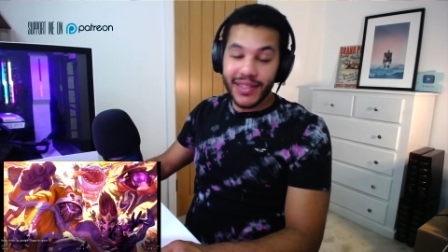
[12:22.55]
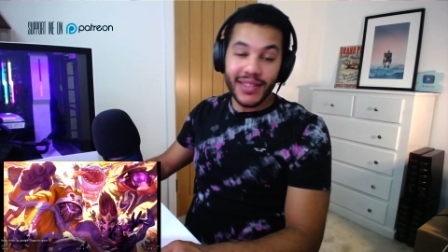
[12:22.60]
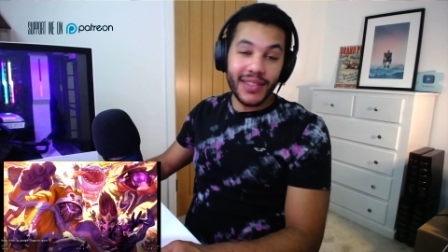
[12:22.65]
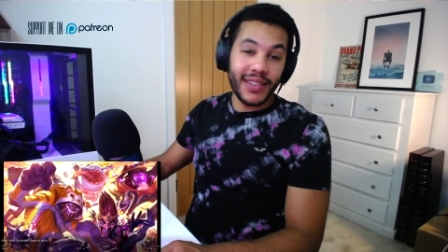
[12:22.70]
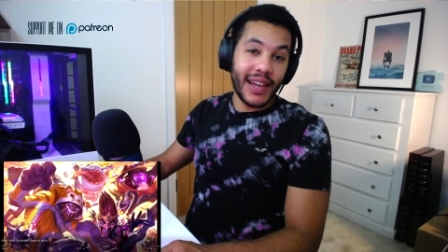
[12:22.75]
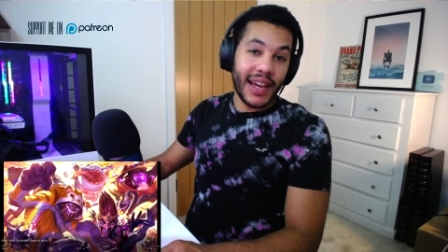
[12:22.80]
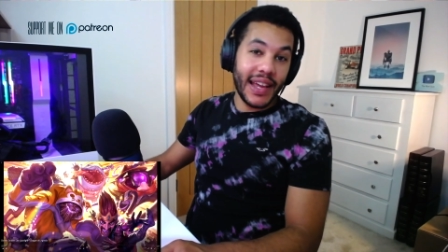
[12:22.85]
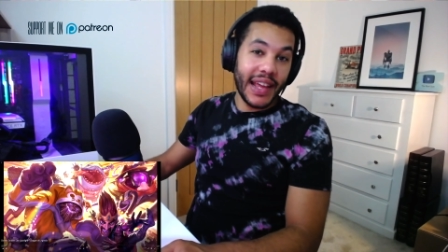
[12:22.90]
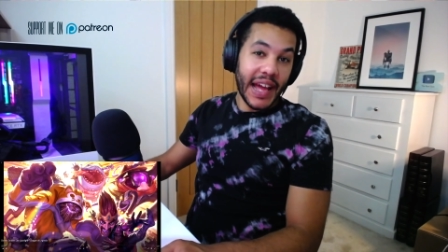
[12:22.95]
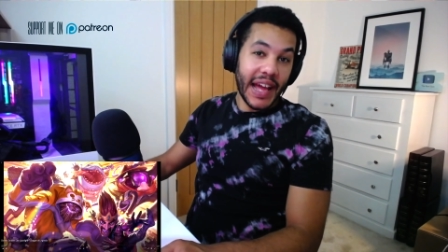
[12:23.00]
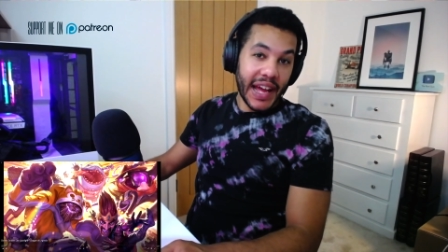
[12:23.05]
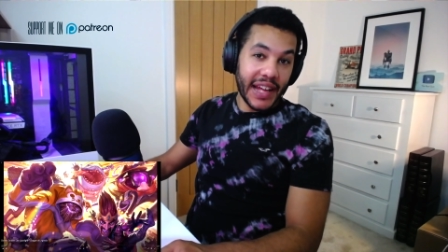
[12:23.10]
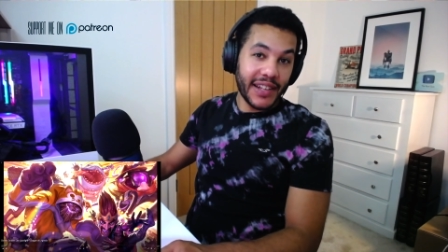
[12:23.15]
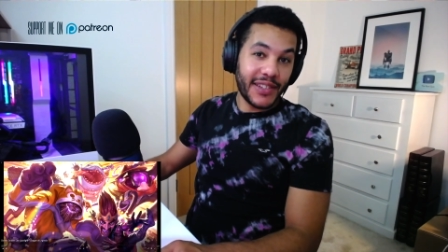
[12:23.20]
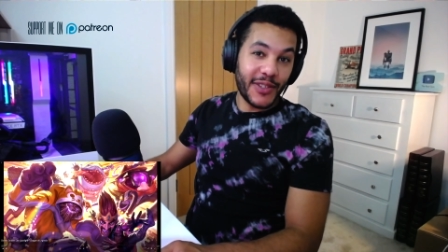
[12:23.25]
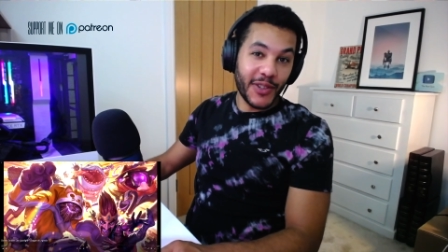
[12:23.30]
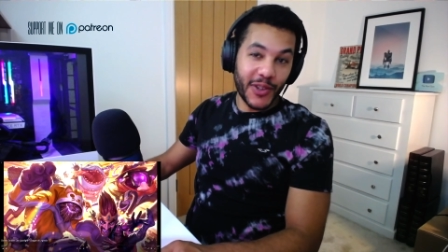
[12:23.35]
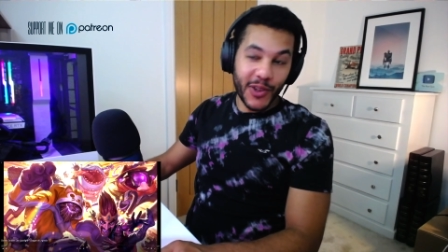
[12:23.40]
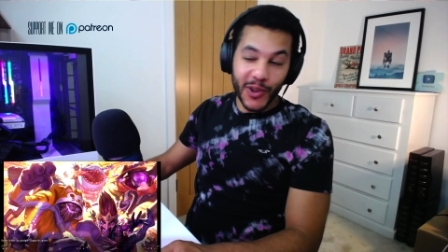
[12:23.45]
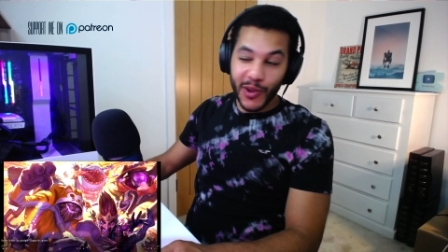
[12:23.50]
to I had
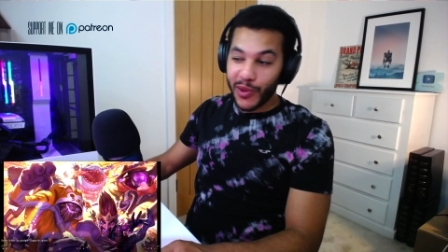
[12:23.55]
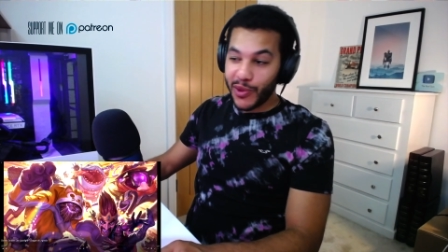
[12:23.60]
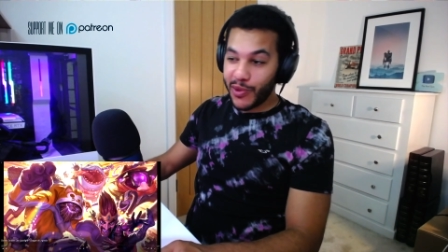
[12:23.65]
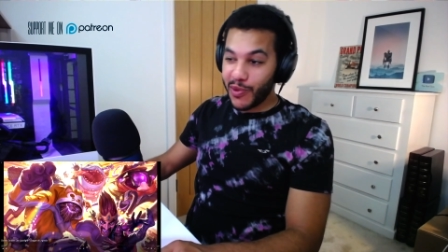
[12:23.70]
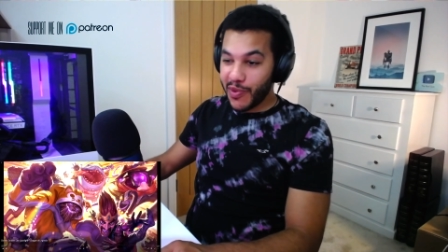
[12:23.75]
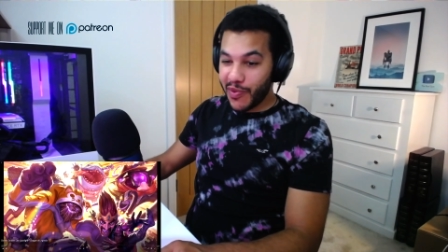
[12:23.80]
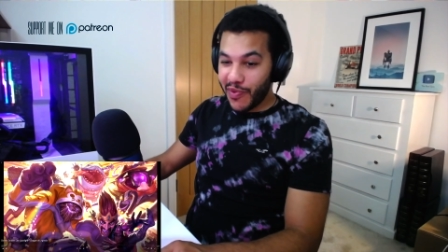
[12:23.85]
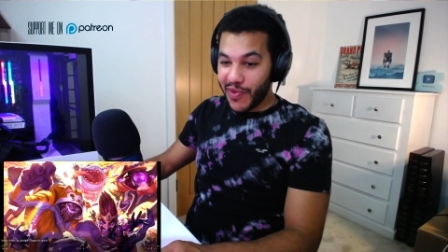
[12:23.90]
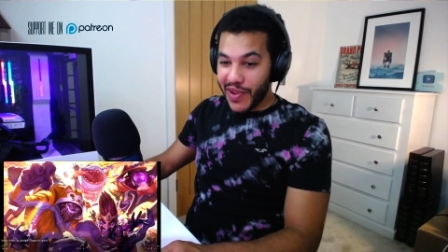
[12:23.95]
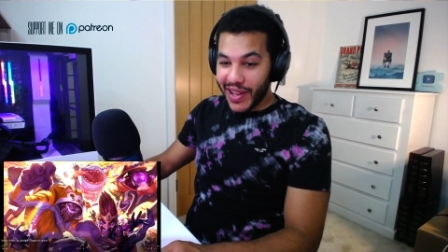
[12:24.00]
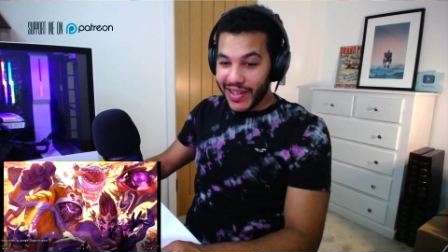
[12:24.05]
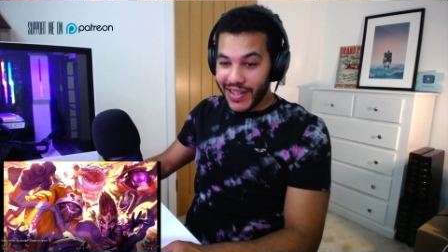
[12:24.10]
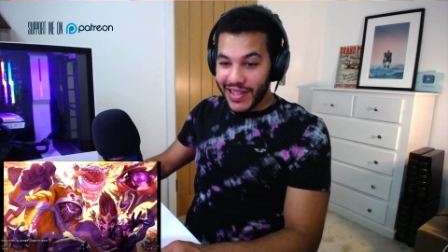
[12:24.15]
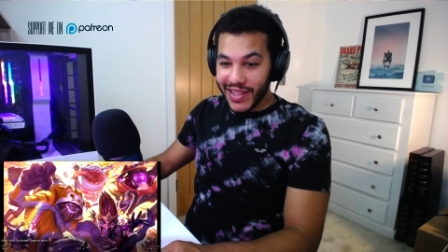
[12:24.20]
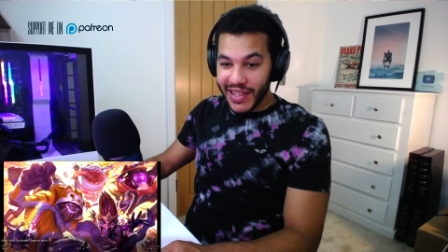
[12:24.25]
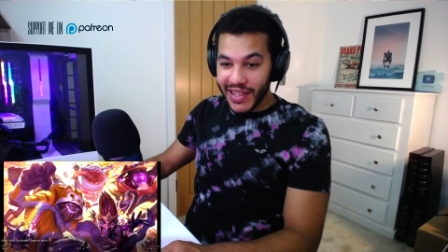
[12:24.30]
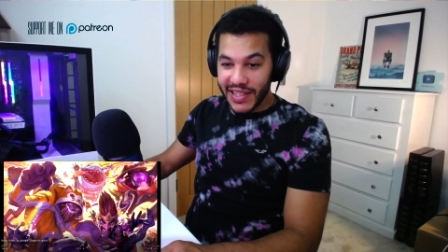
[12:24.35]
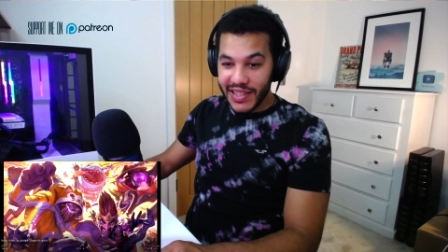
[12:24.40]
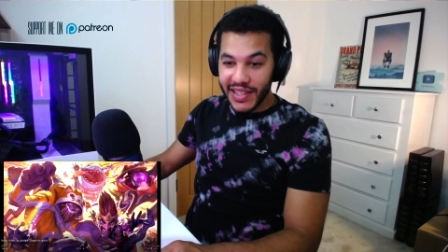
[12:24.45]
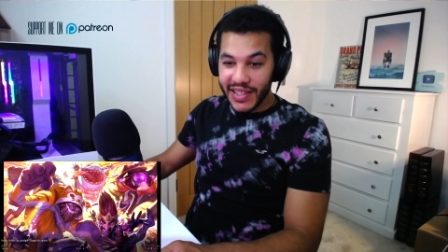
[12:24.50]
to go through and react to this.